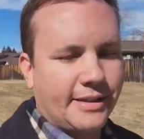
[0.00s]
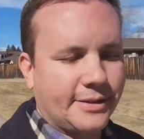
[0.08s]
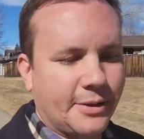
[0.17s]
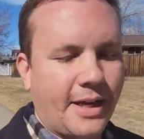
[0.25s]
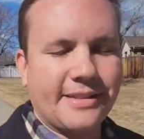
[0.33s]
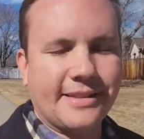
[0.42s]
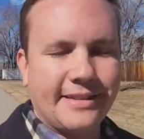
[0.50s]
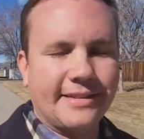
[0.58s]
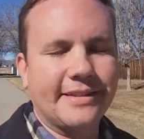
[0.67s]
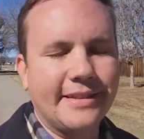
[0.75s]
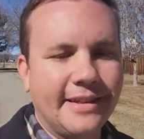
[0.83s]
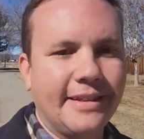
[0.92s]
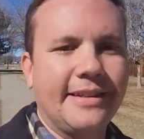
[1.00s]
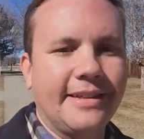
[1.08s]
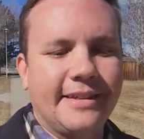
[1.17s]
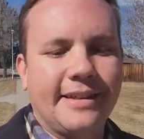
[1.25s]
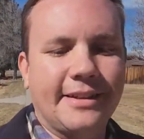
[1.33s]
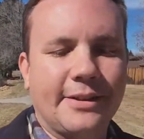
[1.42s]
so it has a
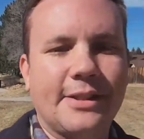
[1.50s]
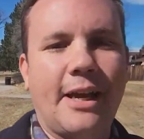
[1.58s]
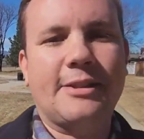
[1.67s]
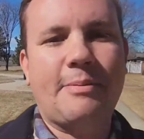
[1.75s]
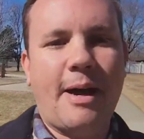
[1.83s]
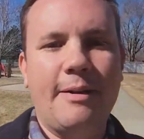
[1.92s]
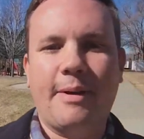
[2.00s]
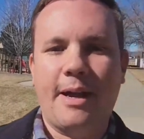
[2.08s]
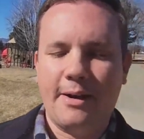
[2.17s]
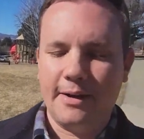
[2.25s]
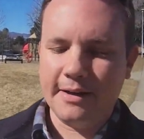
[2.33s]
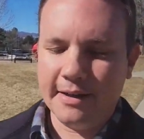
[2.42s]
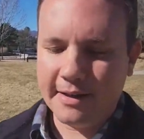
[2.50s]
little soft spot in my heart.